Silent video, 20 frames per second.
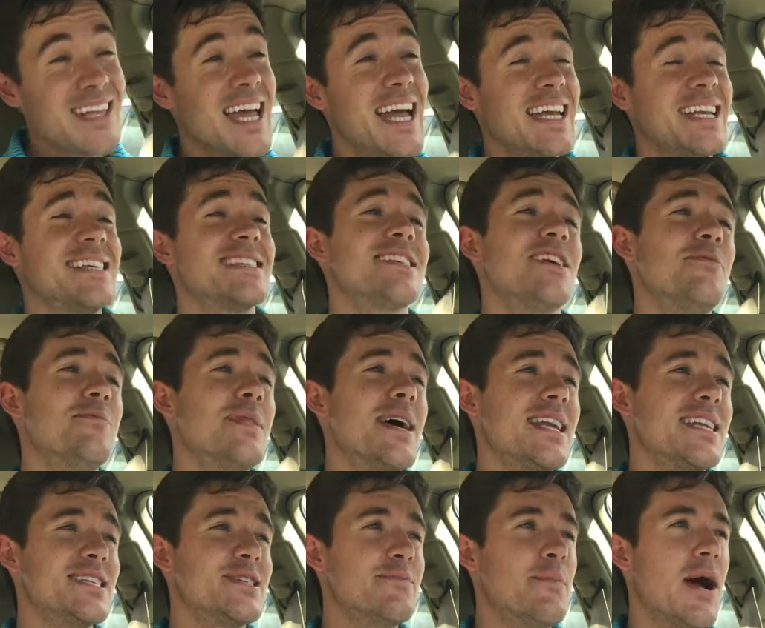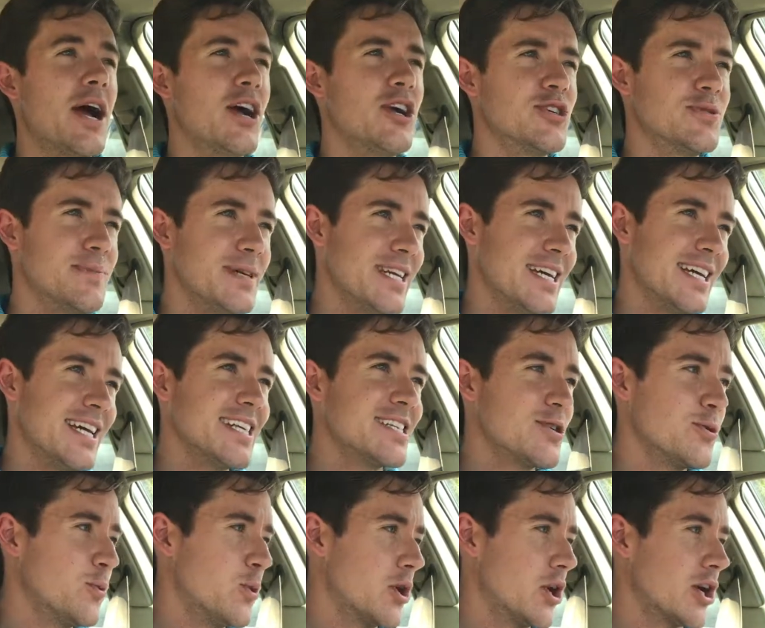and it's something that inspires me to get
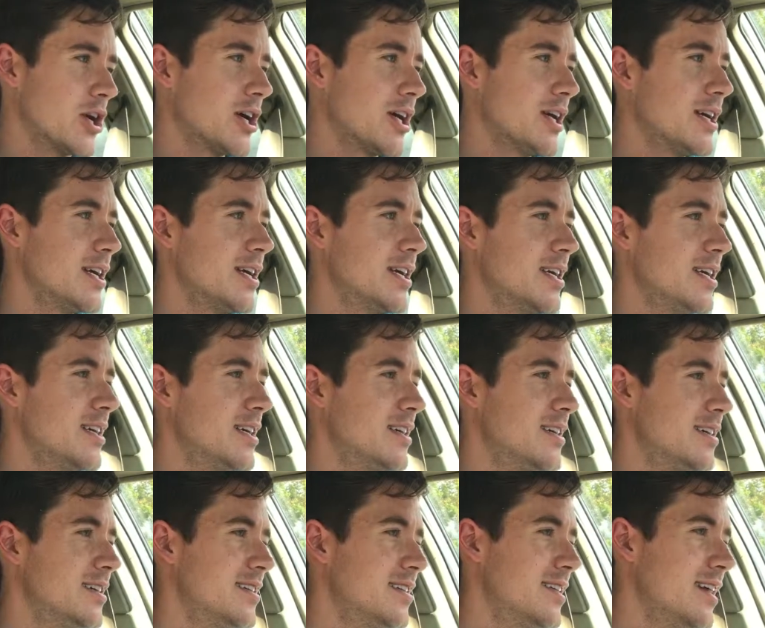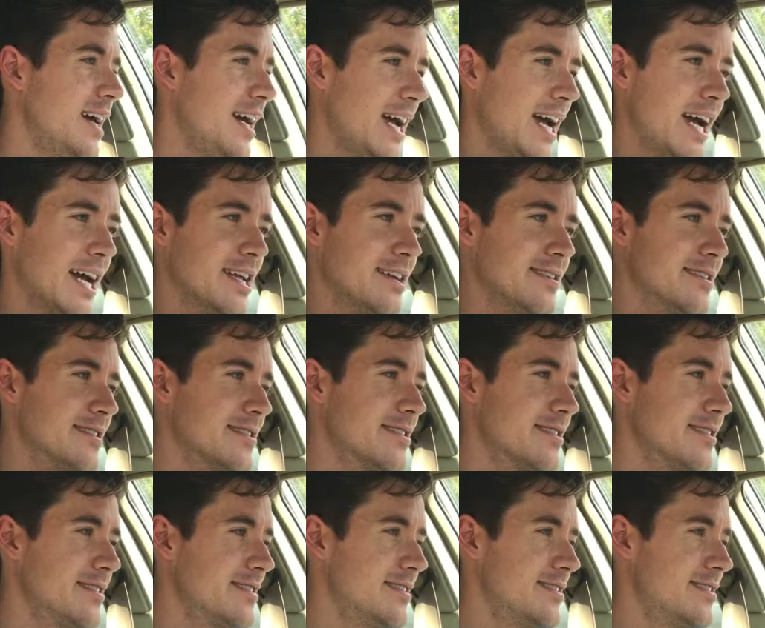to work and
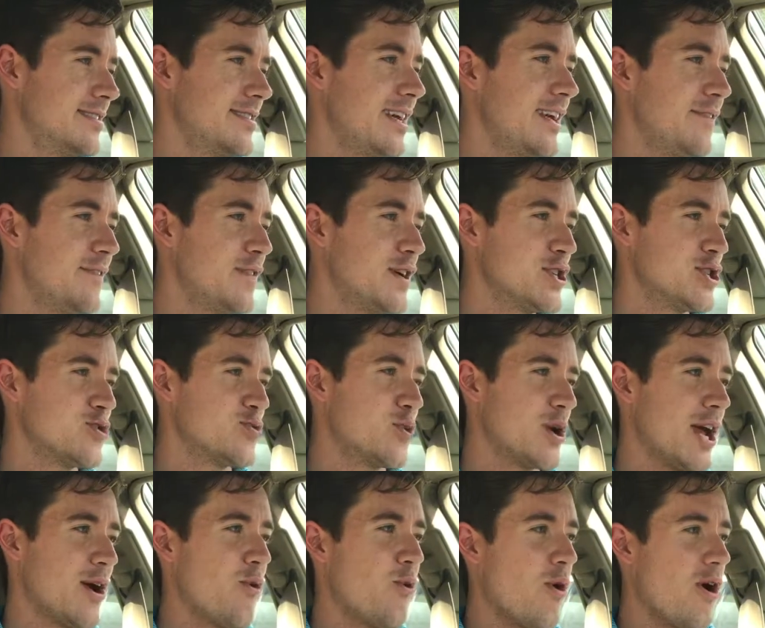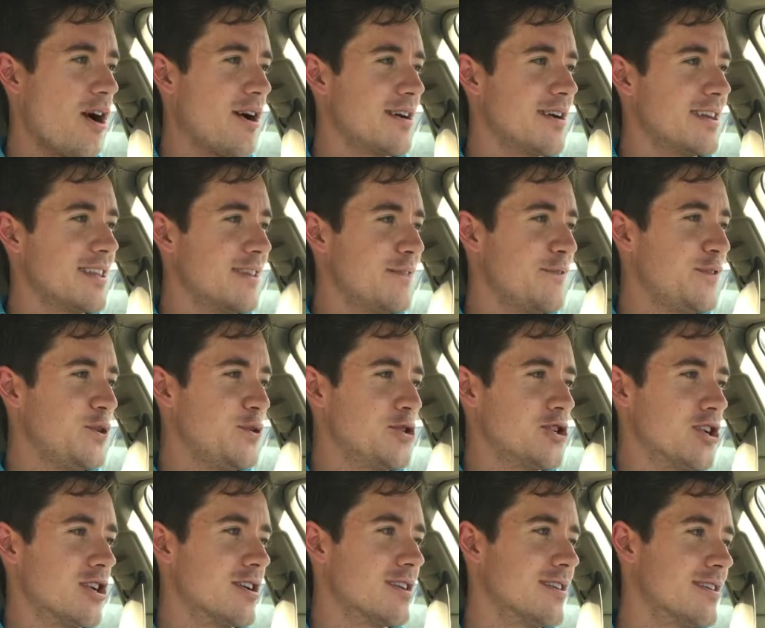envision what I want in the
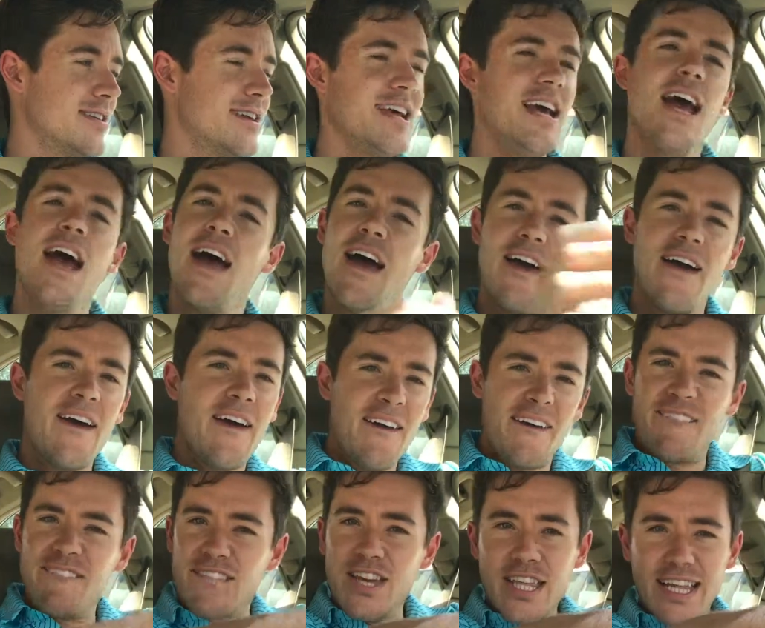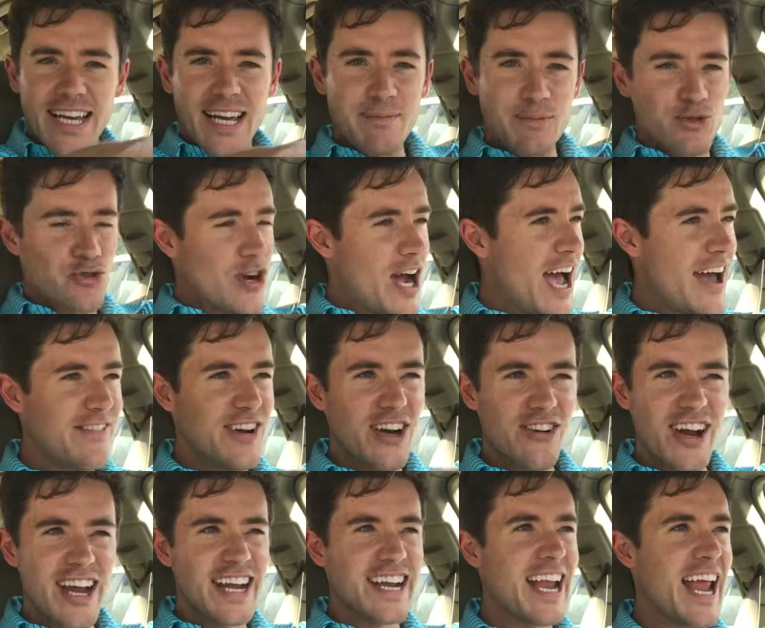future. Feel like I'm driving it
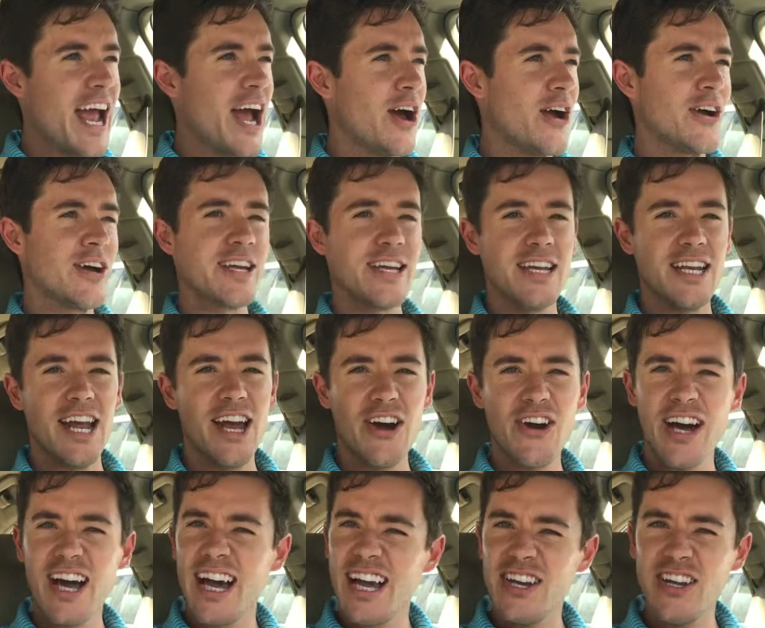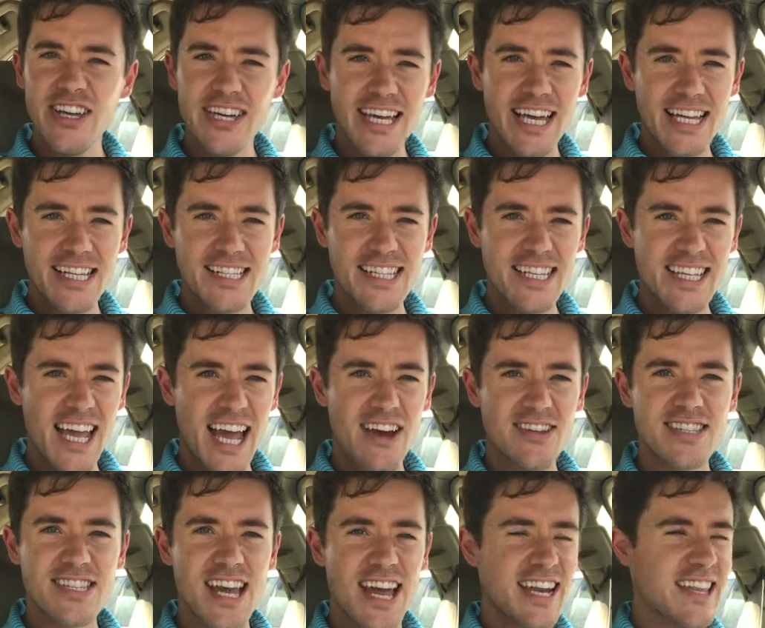right now, I know you can't see the
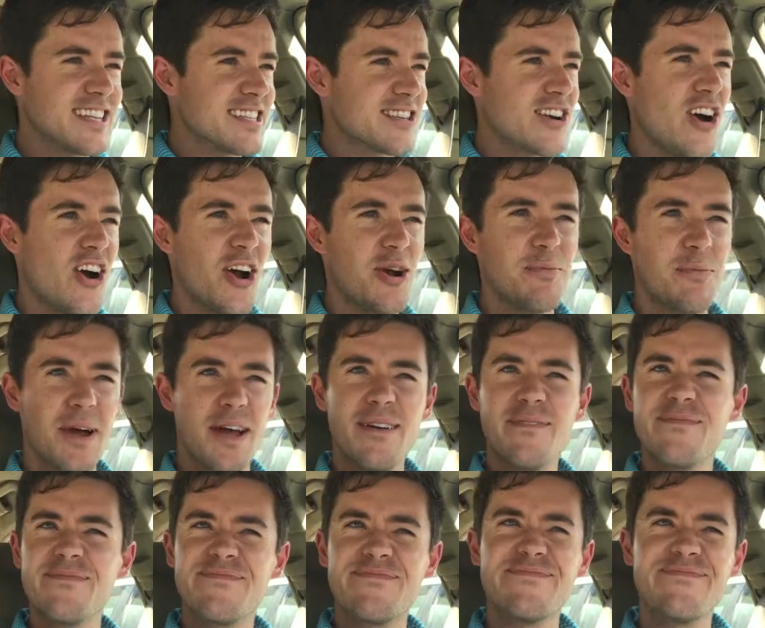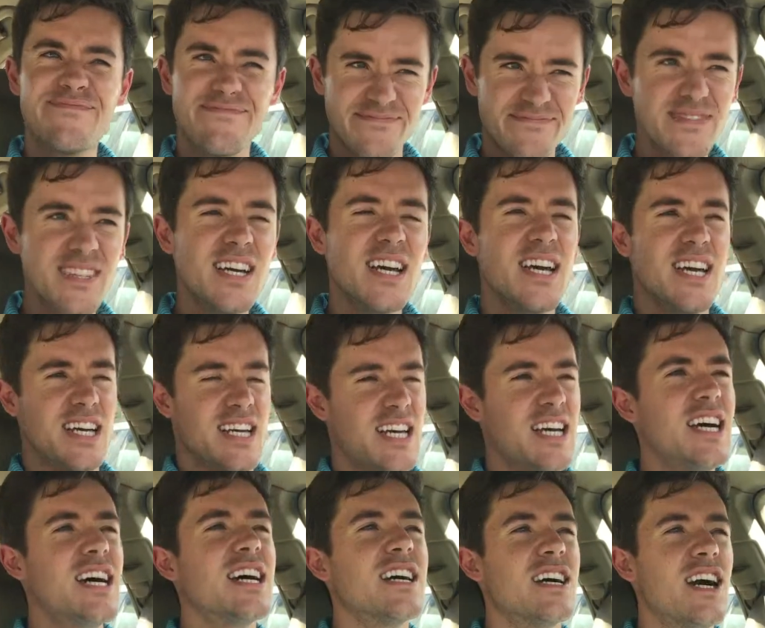outside of this car, but
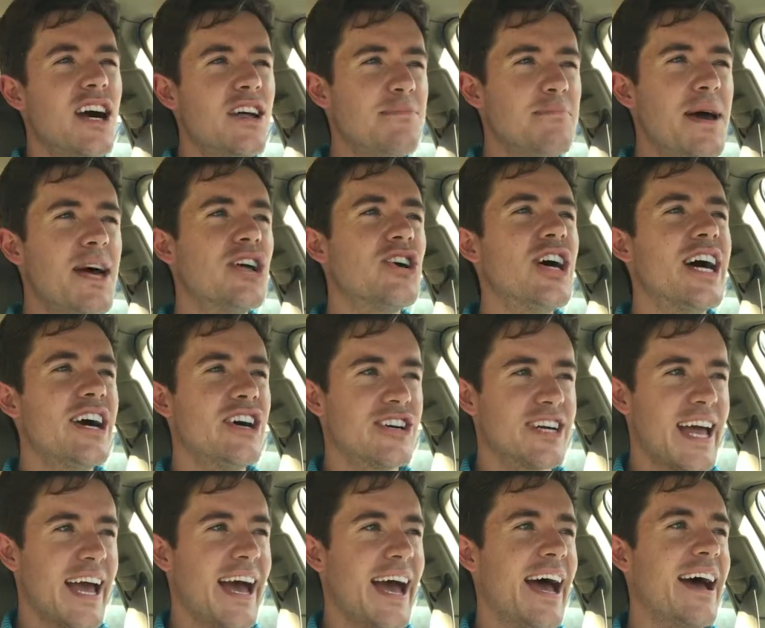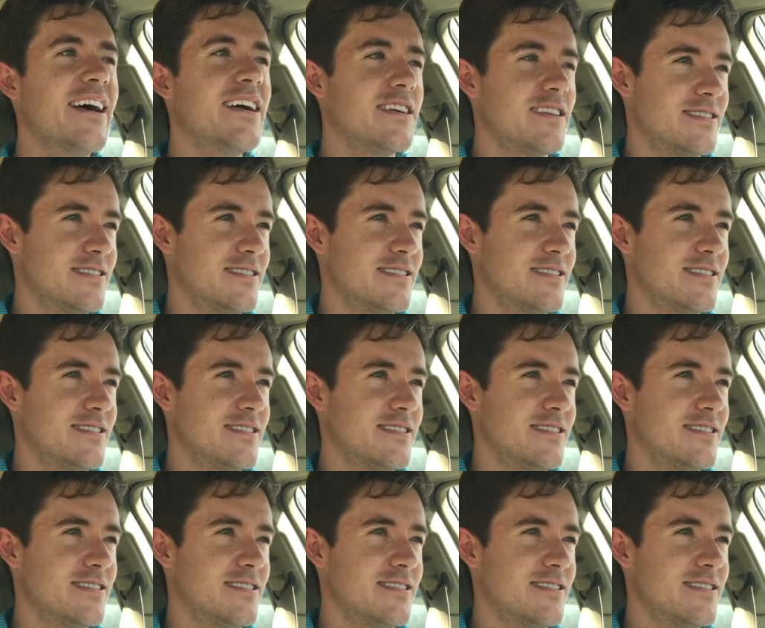gunmetal Hellcat.